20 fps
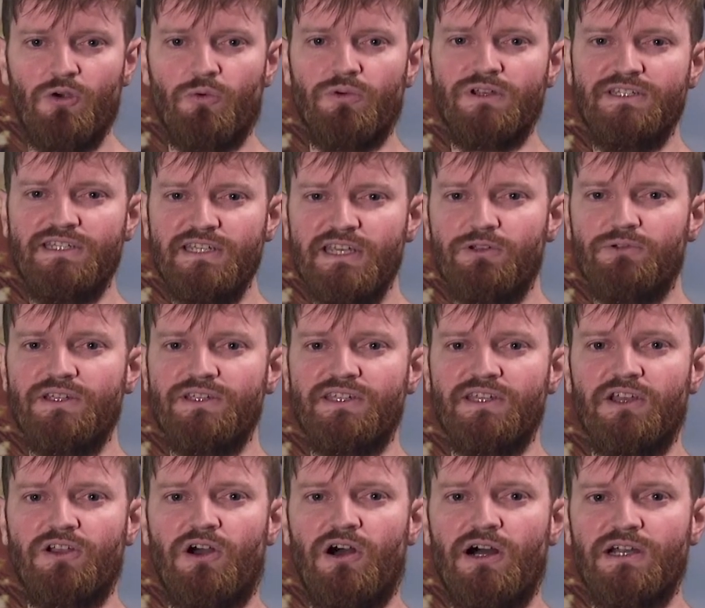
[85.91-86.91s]
We're
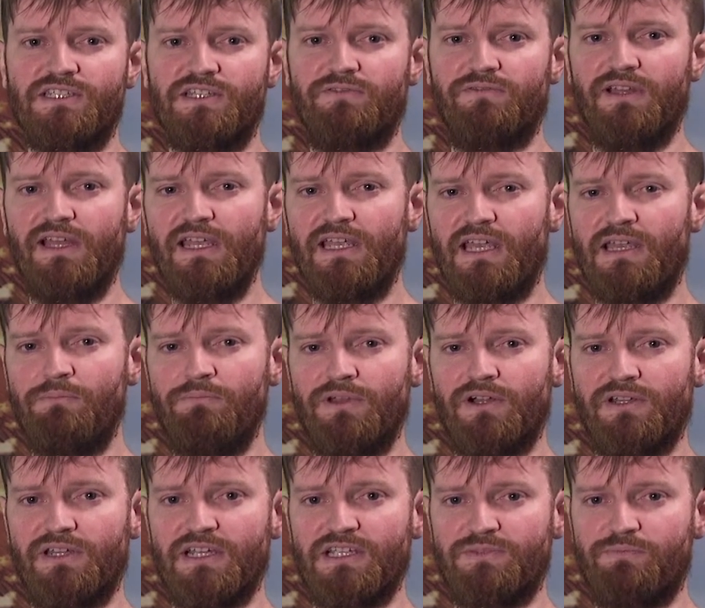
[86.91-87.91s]
decreasing costs of late game
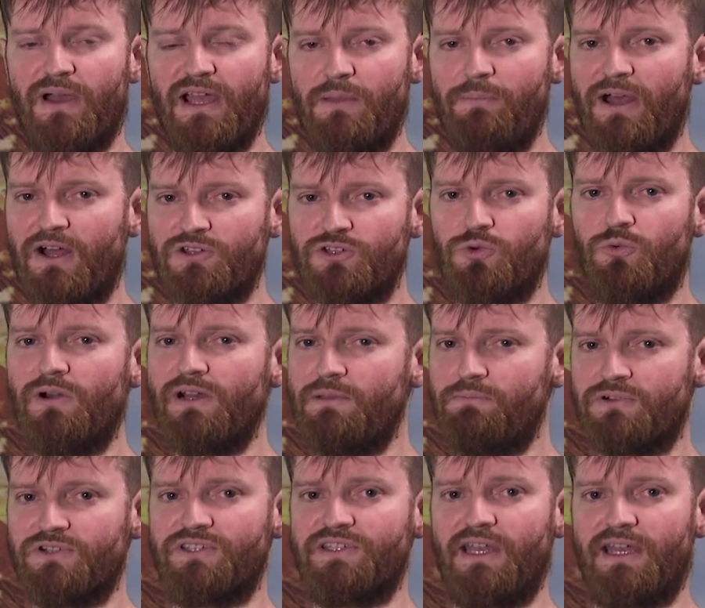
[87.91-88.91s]
buildings by about
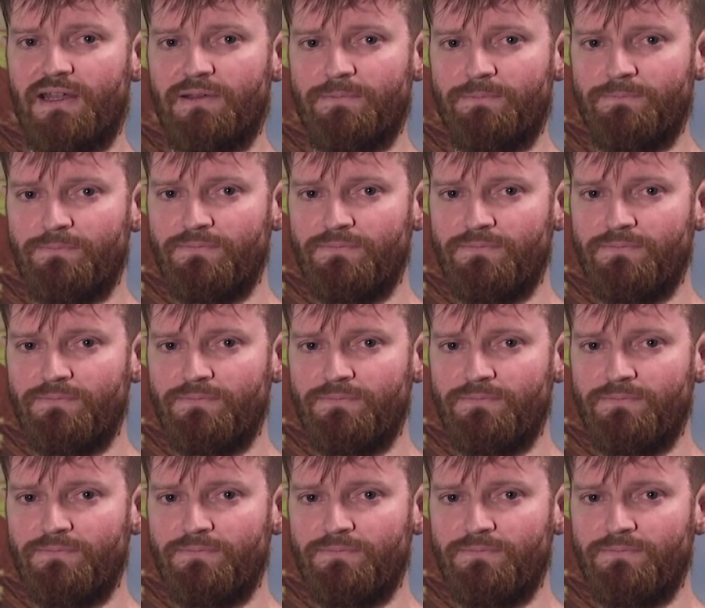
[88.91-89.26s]
20%.